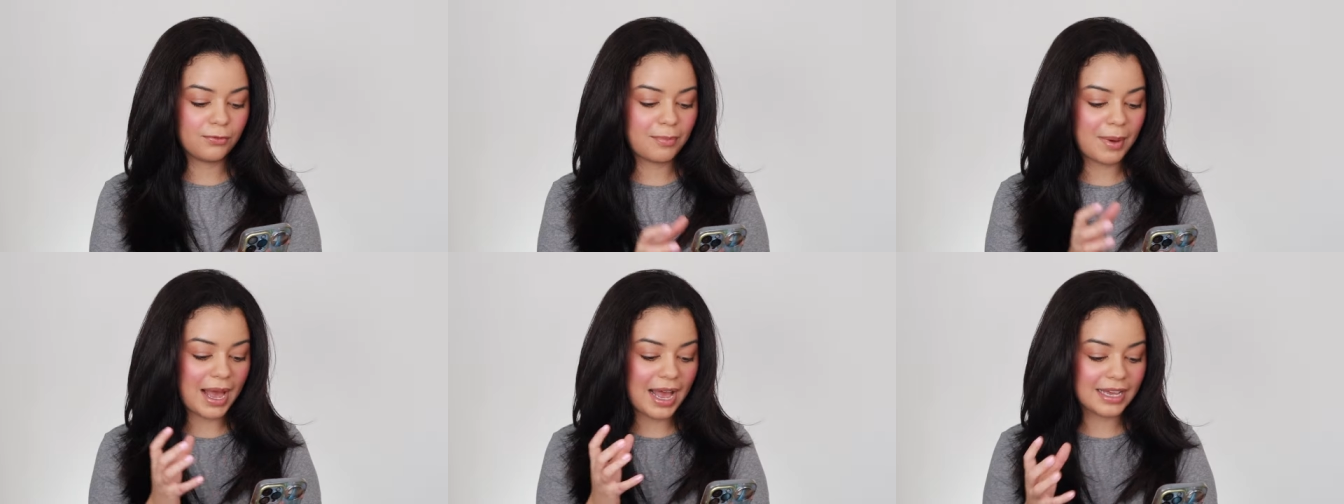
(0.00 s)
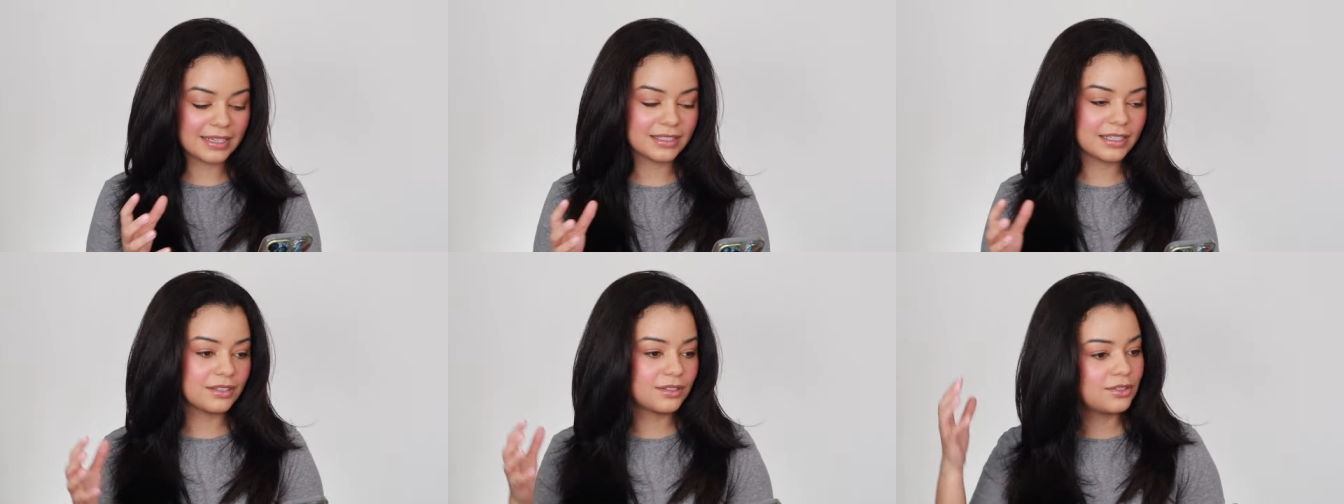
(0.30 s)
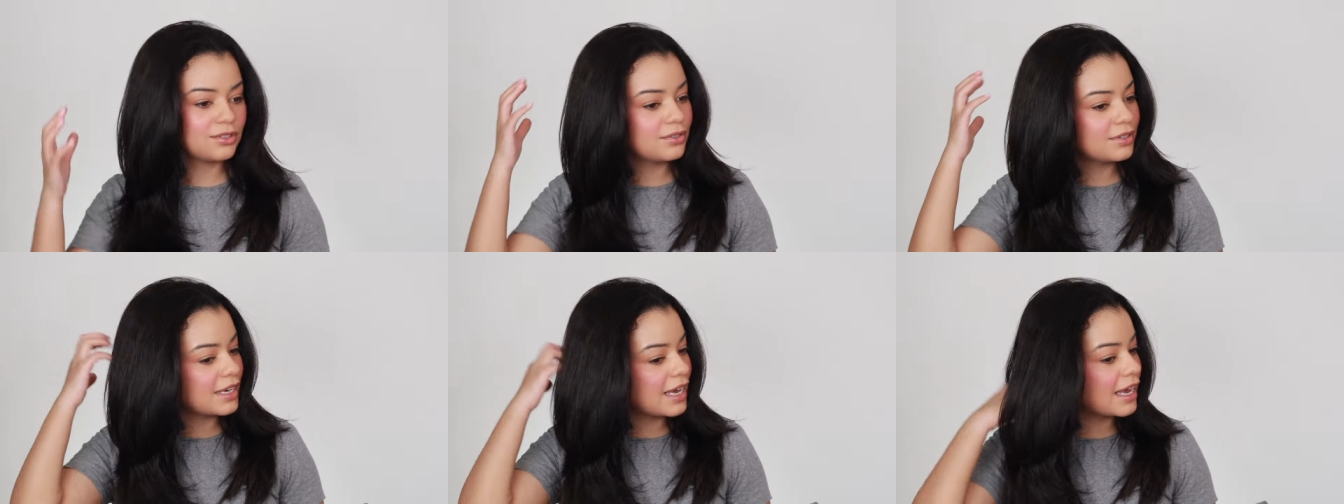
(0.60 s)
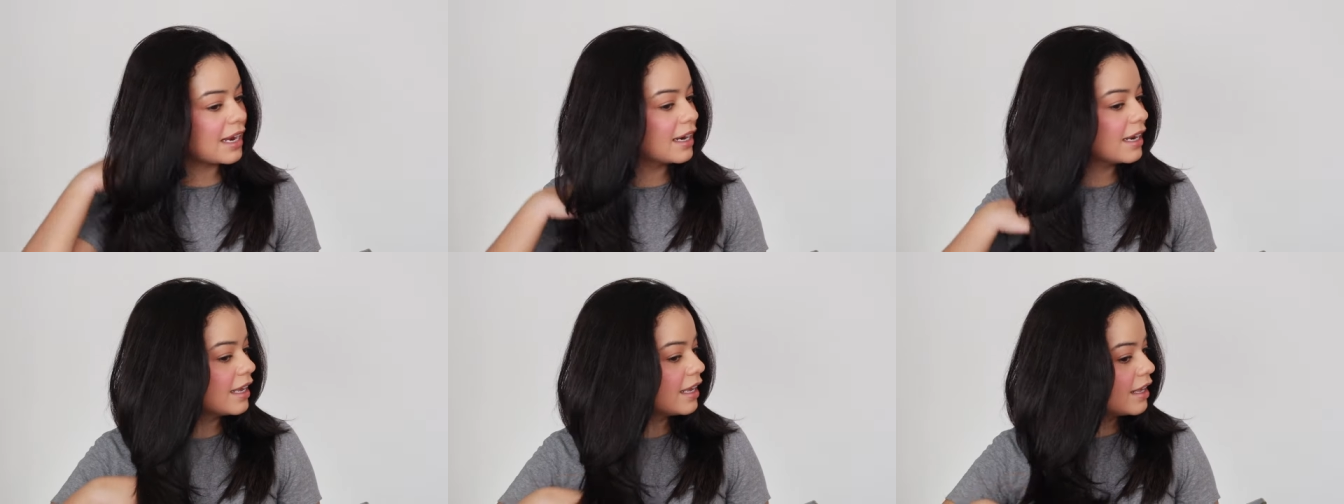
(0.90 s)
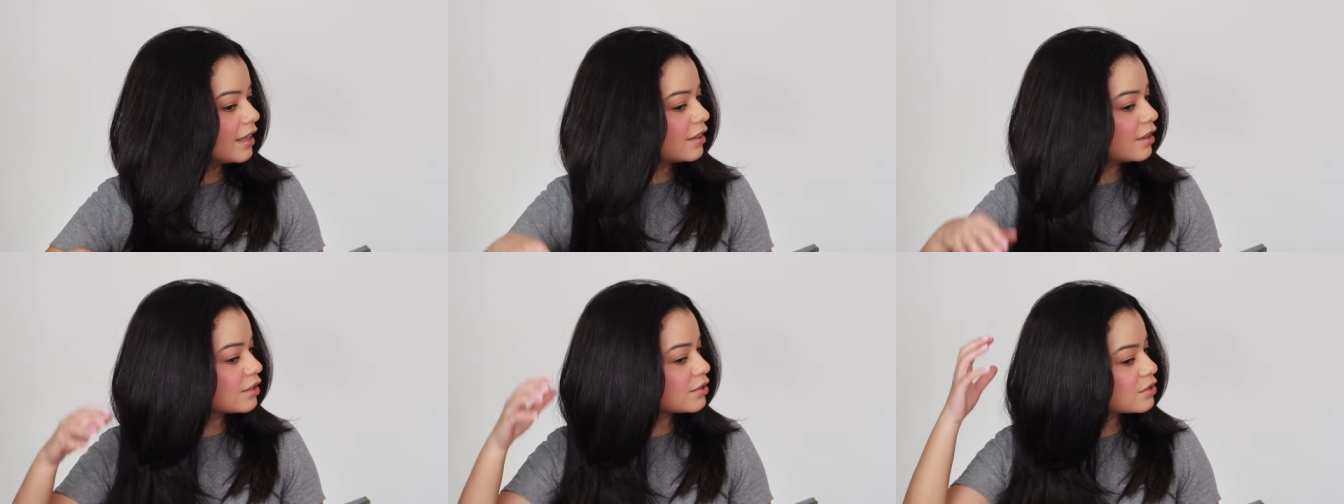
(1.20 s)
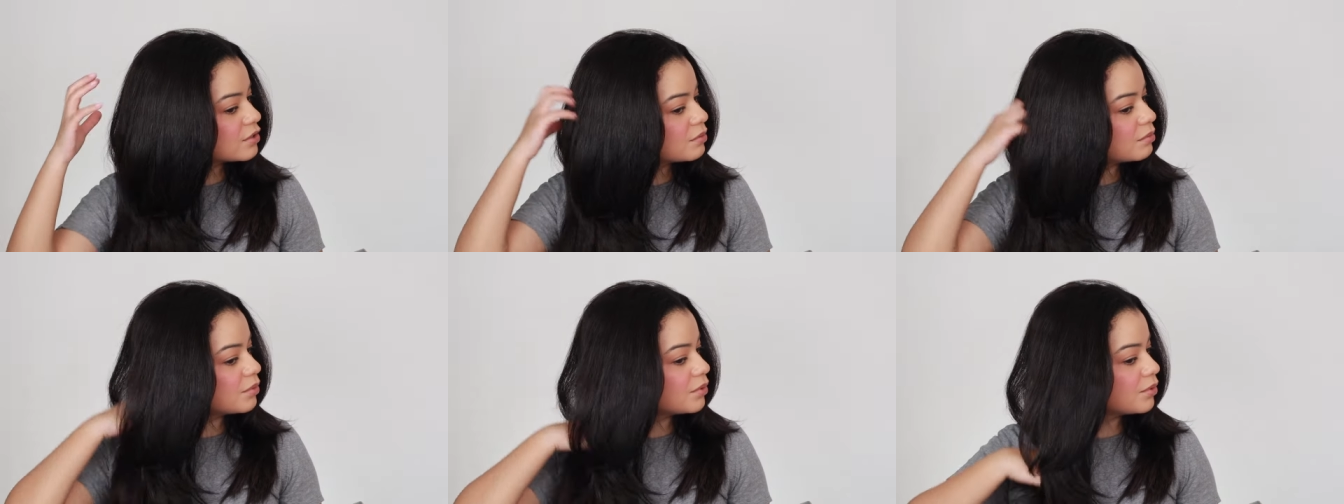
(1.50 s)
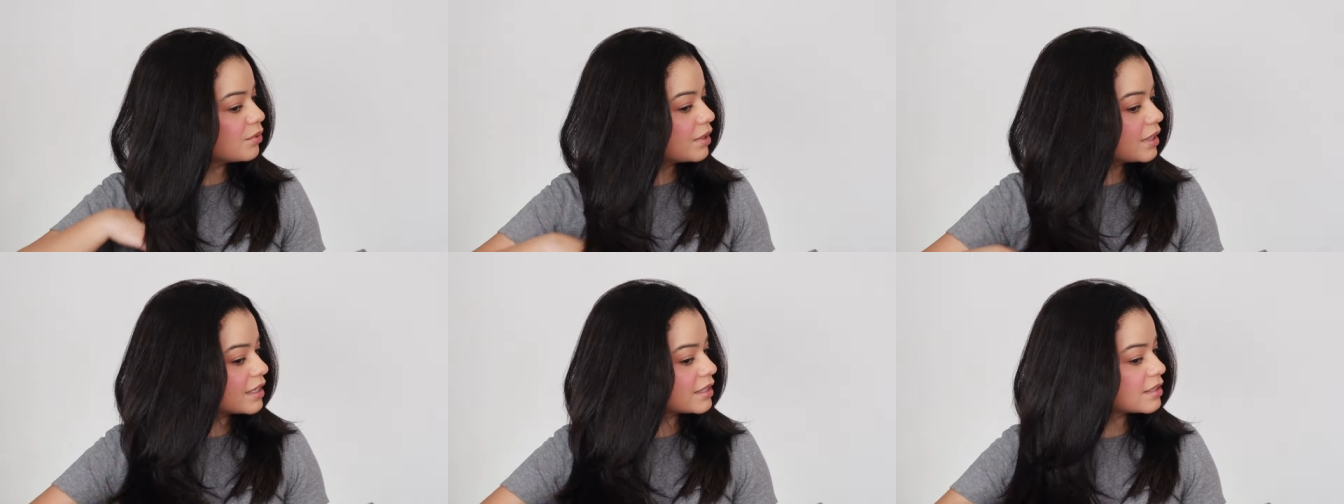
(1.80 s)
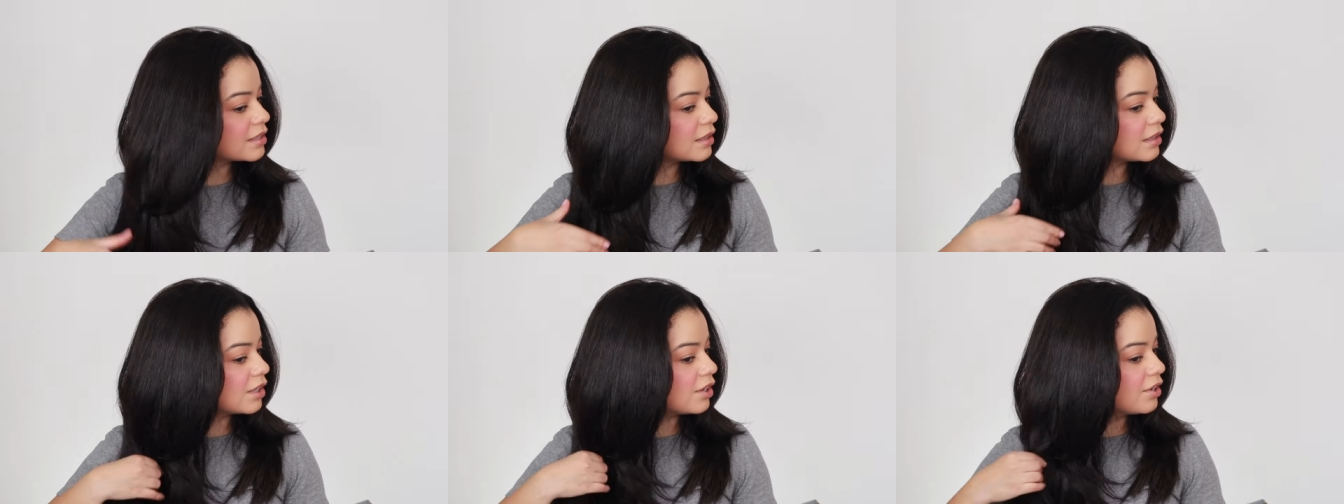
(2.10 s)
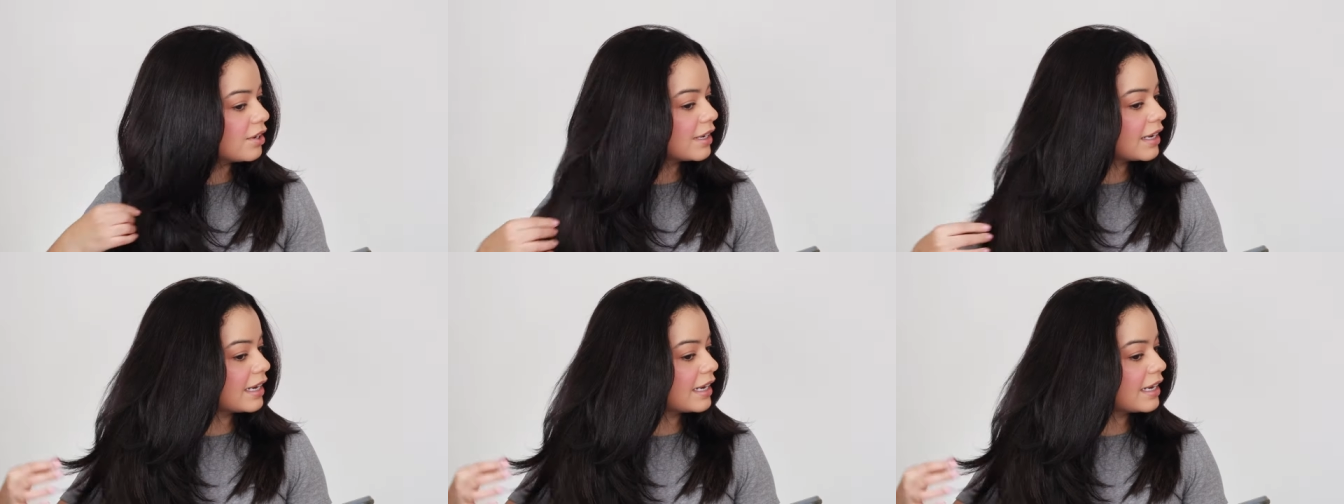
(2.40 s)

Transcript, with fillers: of passes to get the smoothest look.